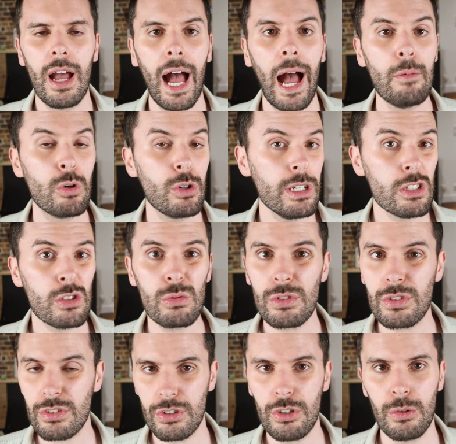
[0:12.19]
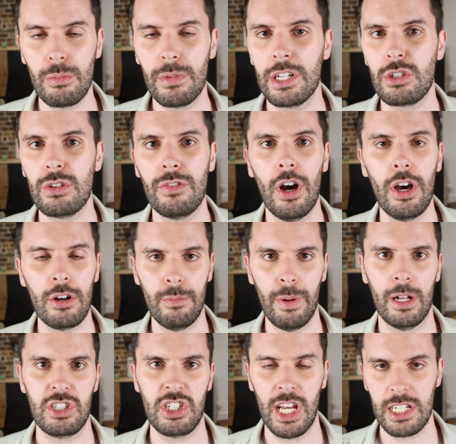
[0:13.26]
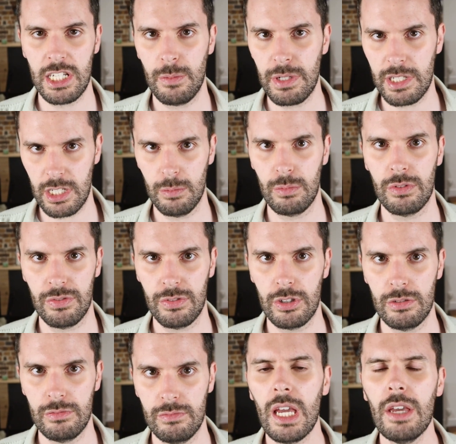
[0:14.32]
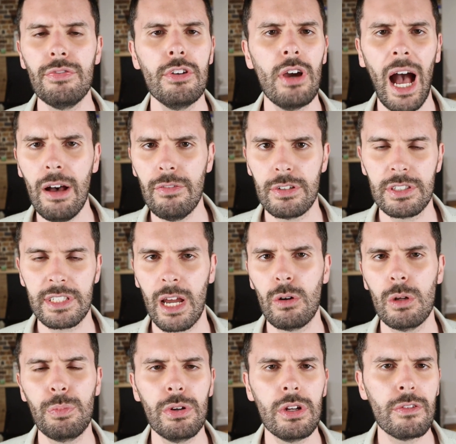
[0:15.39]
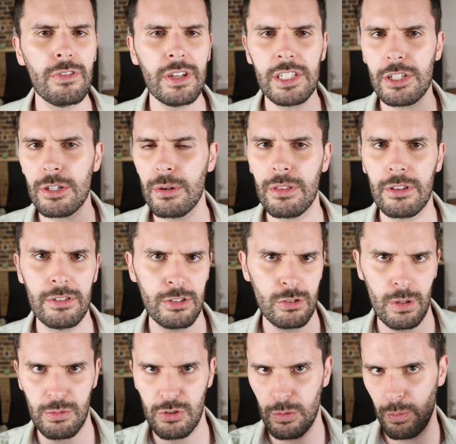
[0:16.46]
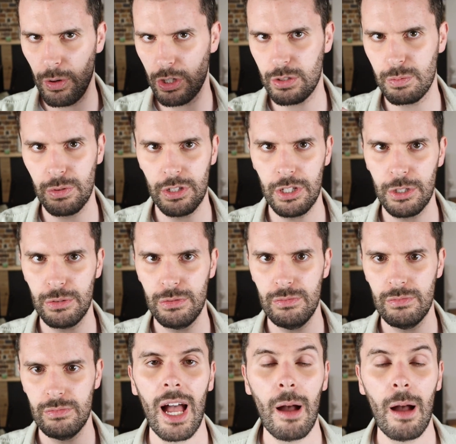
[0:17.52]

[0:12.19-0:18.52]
I'm going to assume that you've heard about ChatGPT before. If you haven't, I will put a video in the description box below.